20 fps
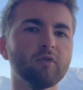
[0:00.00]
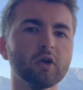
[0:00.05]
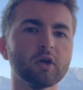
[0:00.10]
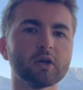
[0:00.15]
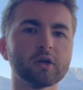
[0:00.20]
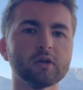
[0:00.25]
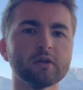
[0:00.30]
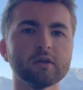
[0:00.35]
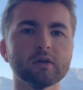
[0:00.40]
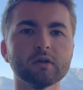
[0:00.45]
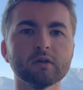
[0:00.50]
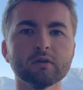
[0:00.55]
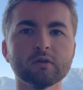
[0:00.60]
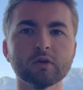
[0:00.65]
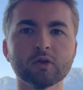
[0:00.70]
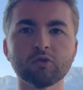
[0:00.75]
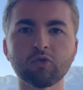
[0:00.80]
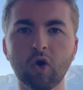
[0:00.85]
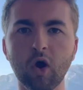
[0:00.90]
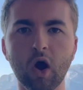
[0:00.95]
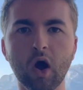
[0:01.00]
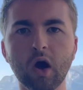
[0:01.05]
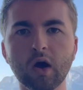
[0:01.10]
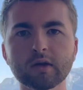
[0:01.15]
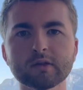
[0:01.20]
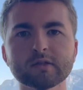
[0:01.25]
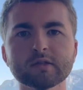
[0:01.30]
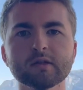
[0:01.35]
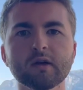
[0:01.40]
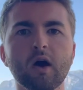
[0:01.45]
a look at the
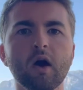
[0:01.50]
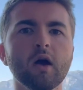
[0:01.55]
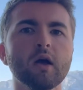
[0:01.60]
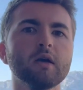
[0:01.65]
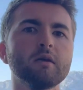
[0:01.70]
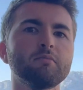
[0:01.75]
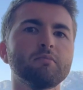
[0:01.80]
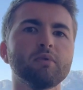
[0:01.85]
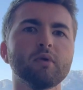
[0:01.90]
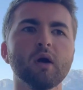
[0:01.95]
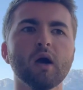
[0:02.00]
grass type,